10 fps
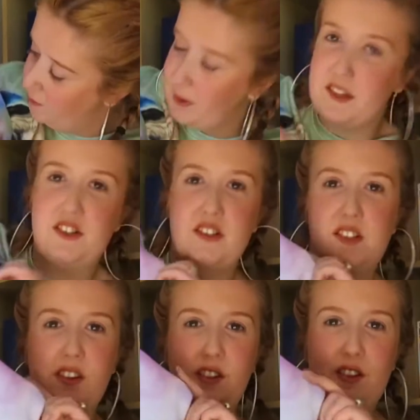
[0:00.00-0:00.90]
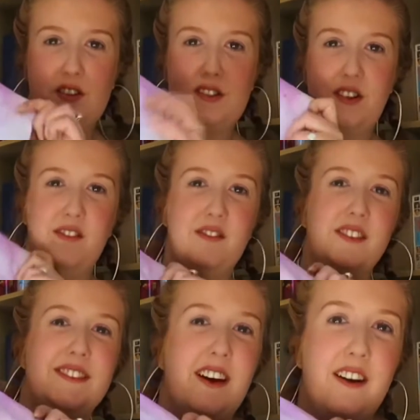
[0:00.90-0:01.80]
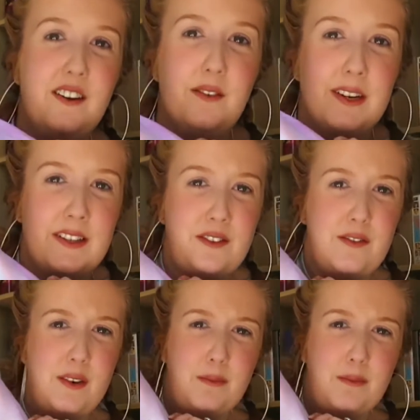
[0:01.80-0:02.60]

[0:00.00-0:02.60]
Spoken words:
but it's just got those darker ones from